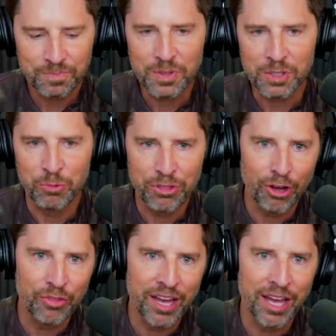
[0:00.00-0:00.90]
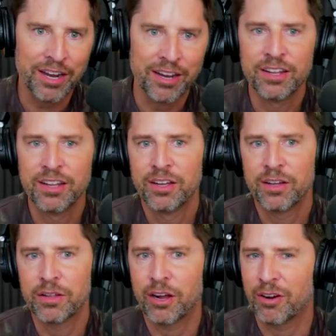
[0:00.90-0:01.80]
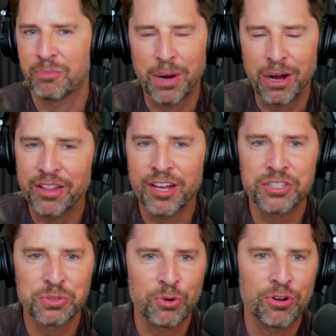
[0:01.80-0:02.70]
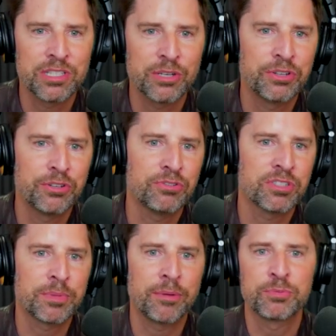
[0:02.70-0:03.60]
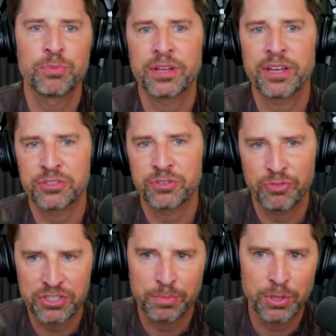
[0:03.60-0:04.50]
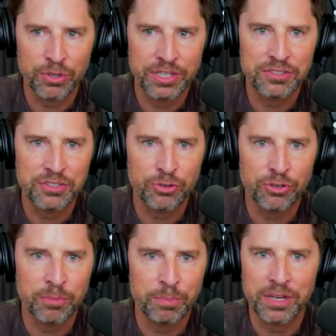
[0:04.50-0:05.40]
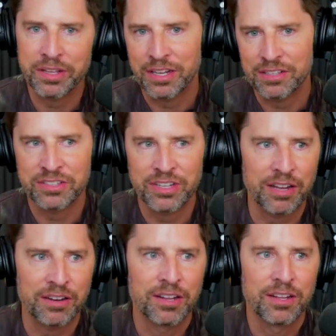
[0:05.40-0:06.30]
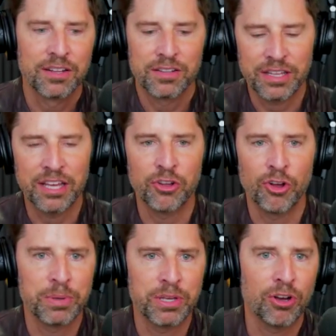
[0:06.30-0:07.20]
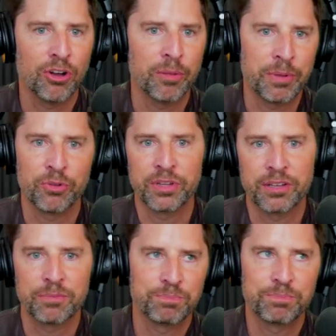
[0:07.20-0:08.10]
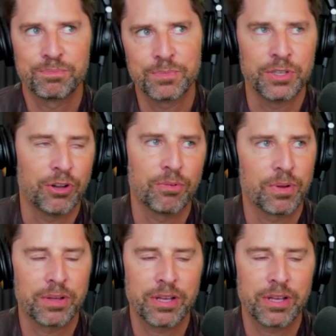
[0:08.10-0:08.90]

with all that our balayage awards that we do sometimes bring extra visibility to it but again it's not the end all be all i mean only you know like